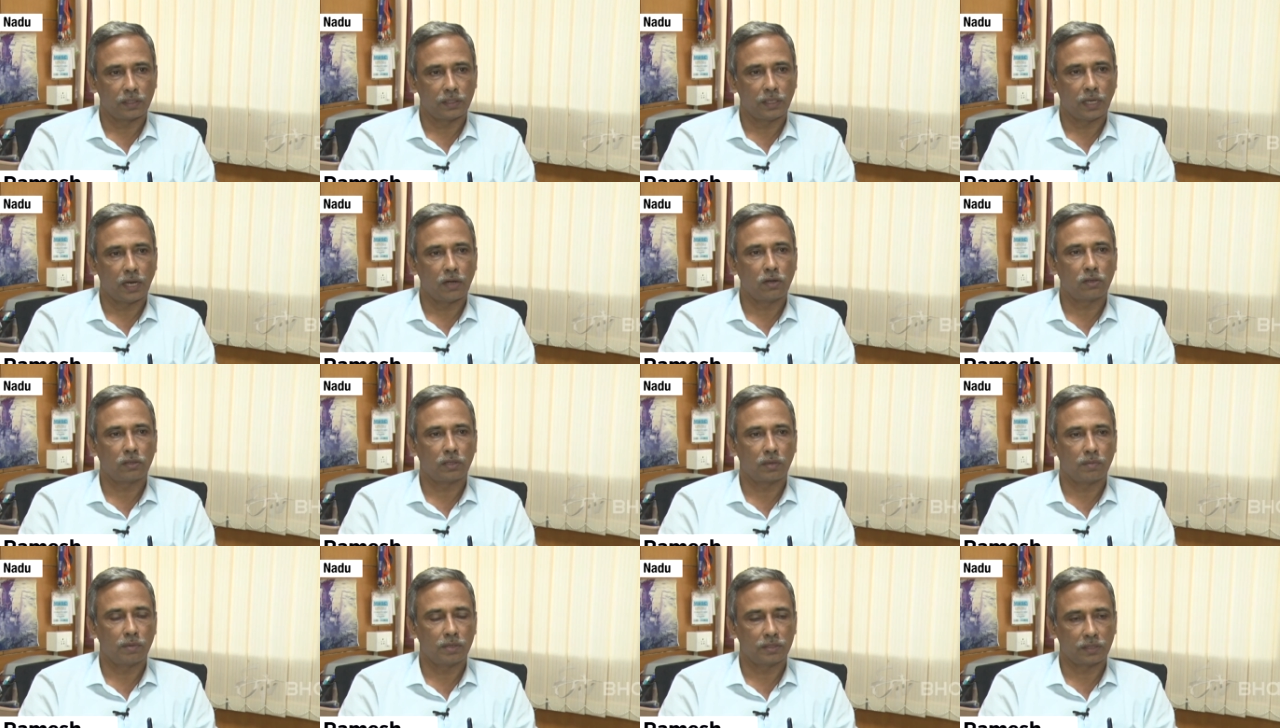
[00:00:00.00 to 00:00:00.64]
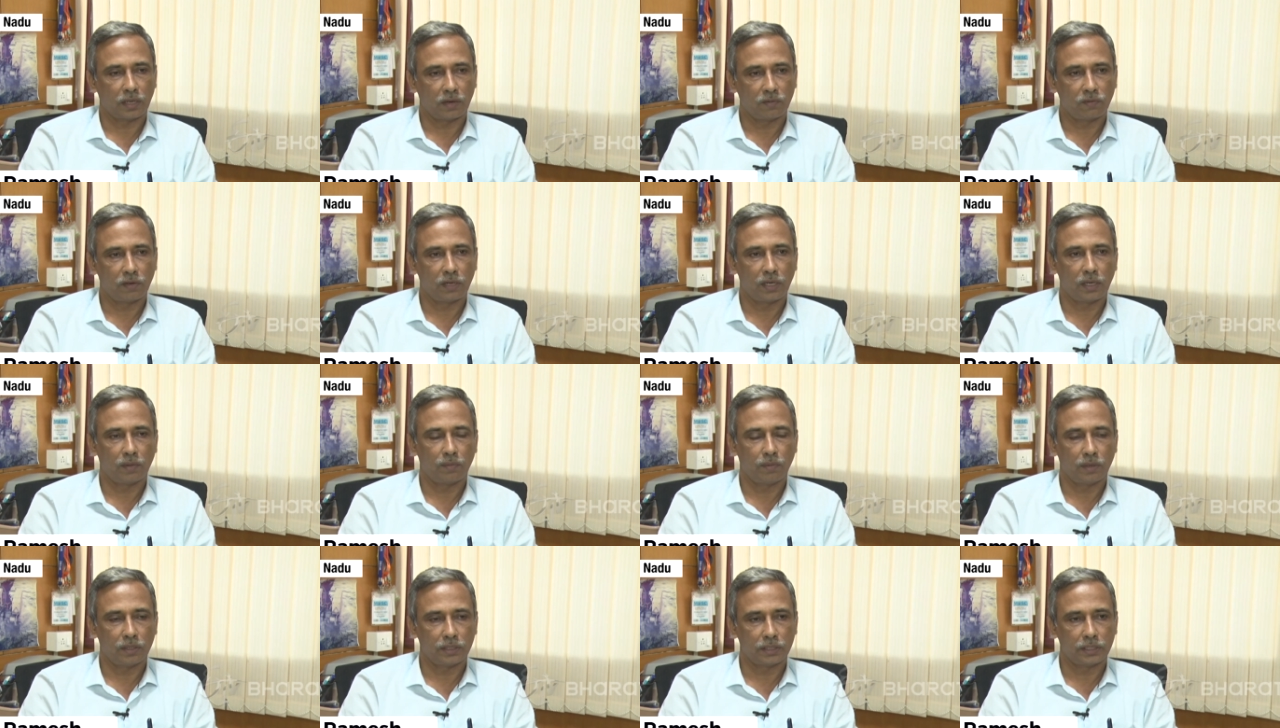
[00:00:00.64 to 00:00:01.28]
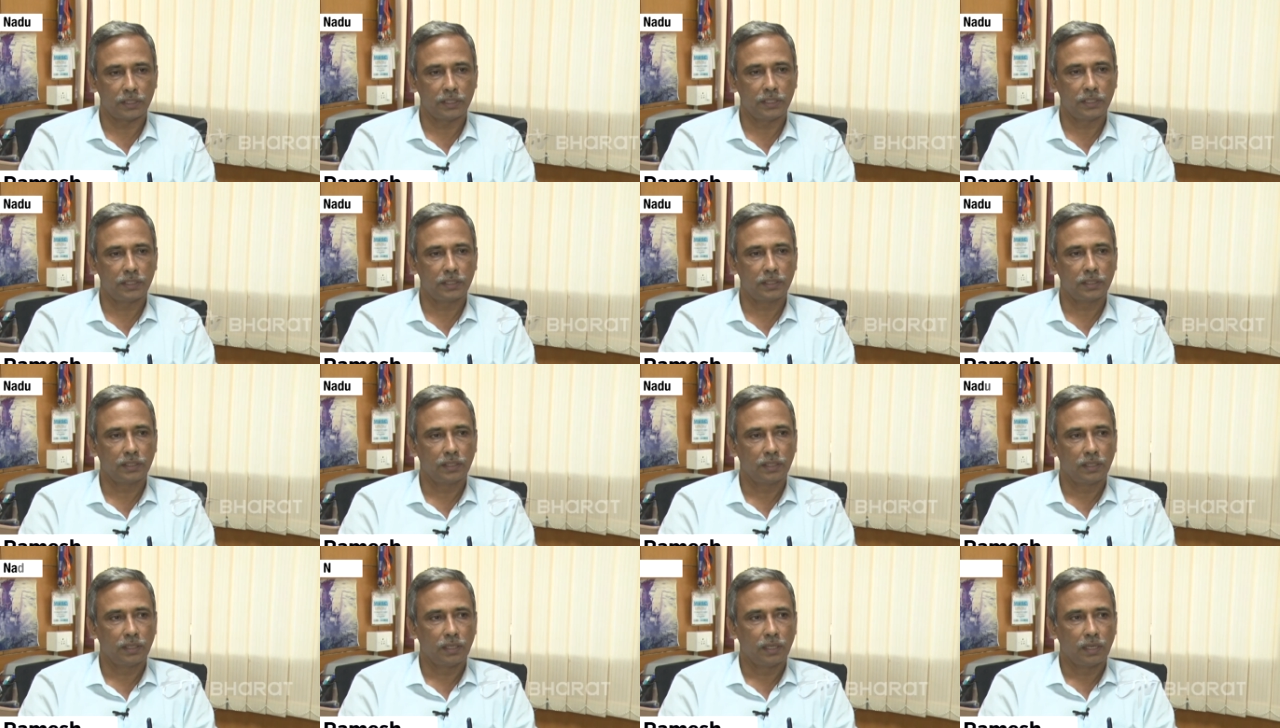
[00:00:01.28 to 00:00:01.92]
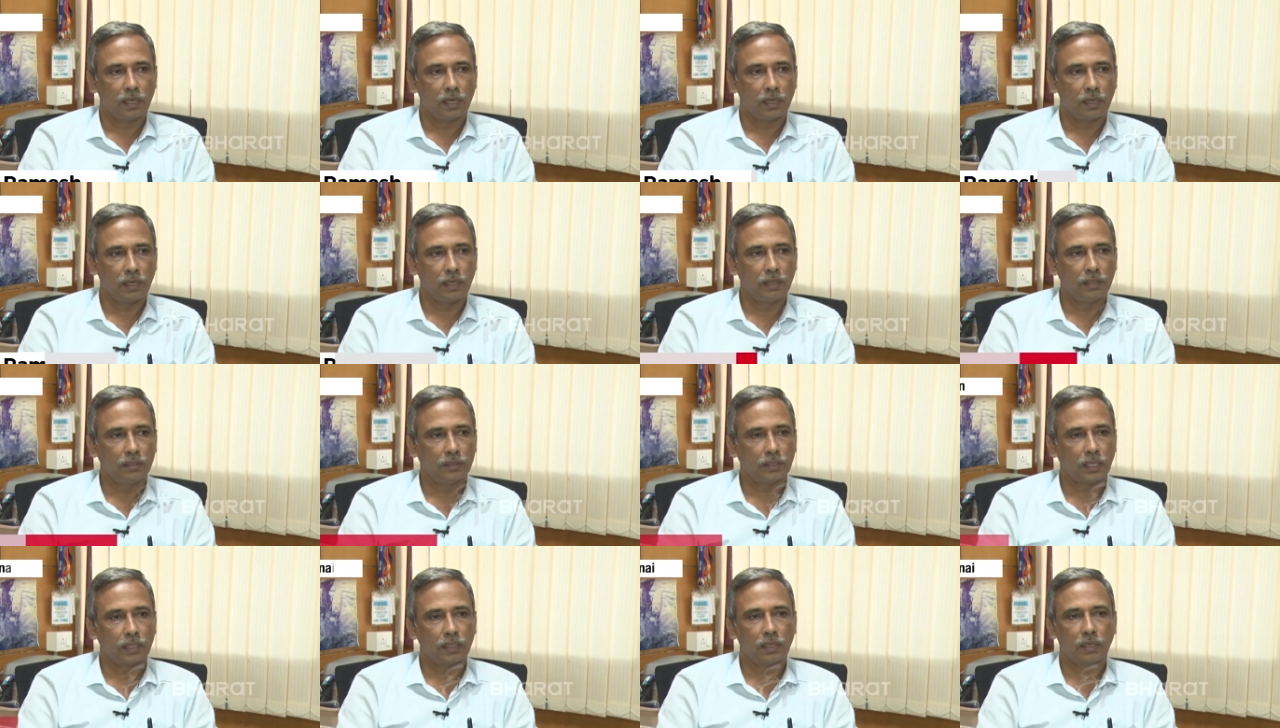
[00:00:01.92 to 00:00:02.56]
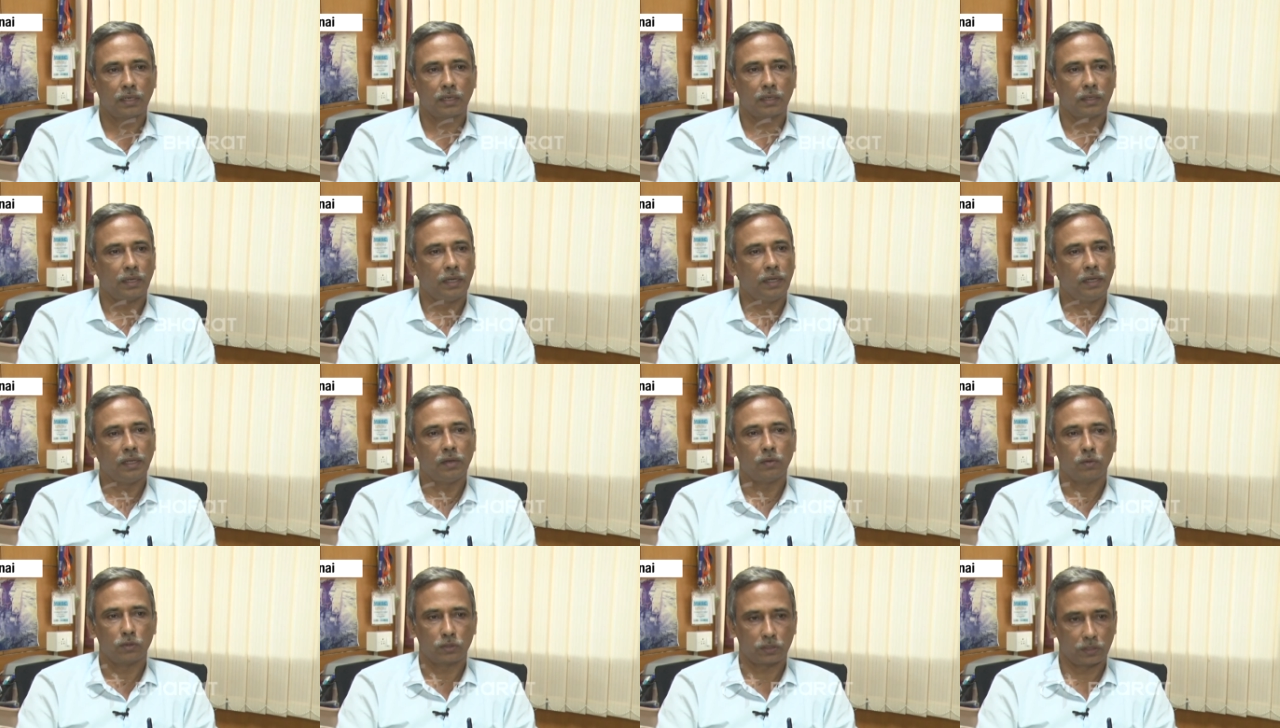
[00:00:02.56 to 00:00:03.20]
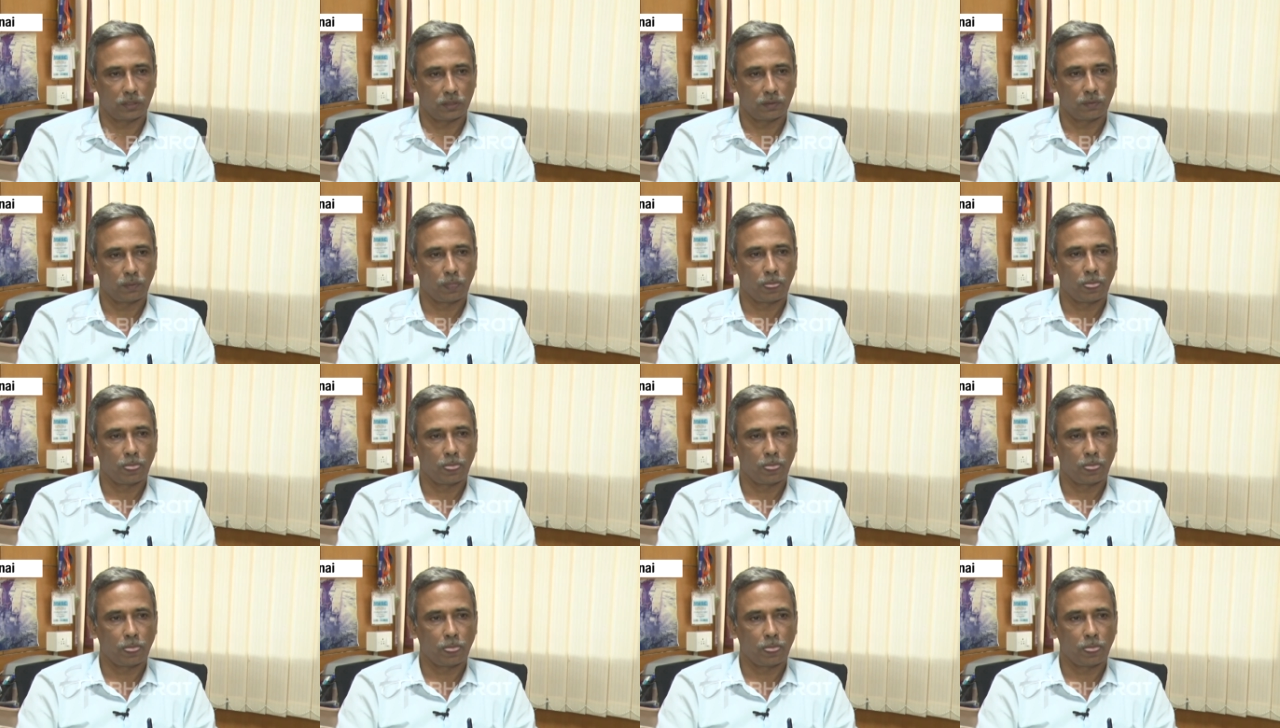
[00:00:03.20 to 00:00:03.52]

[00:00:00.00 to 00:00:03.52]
the hydrothermal sulphide deposits in Southern Indian Ocean,